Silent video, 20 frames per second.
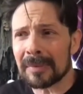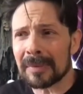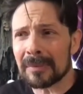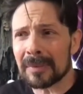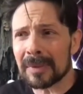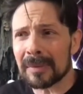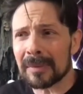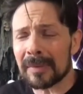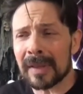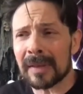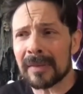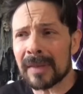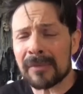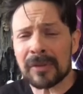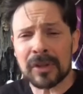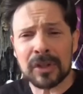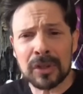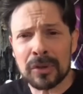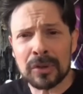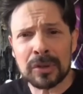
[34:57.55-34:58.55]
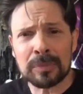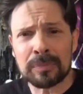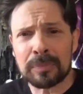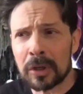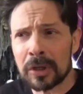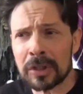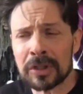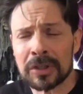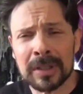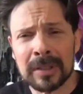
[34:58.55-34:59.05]
they have a huge
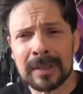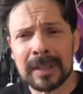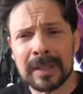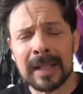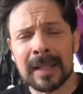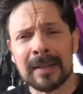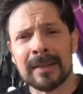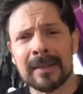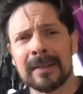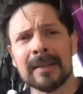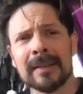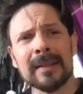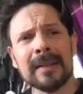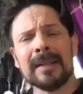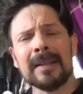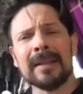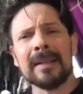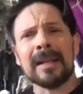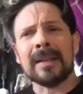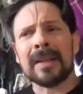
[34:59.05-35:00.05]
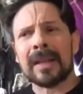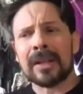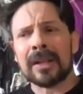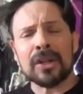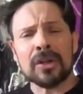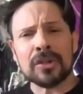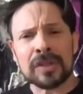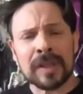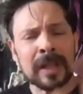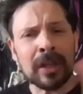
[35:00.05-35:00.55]
push and they got a
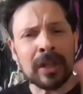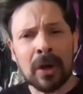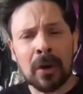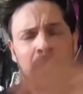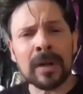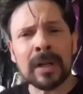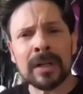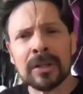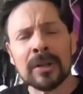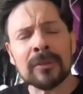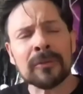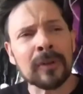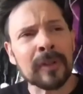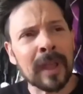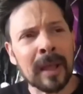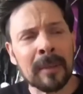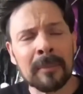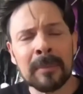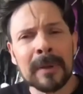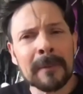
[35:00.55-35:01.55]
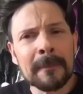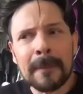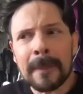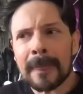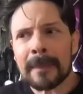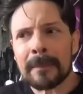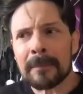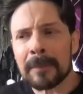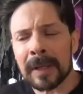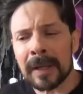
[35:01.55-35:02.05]
huge thing going, and good for them.
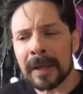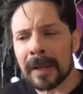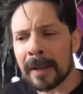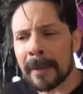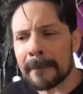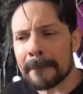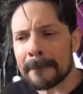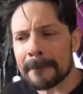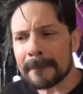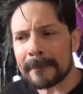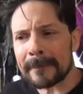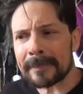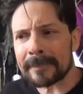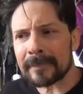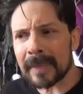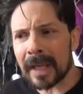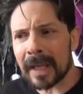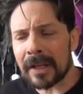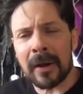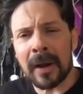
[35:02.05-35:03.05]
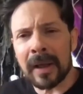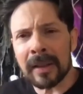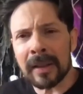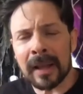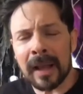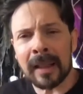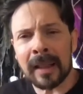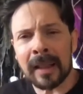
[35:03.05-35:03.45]
But I know I like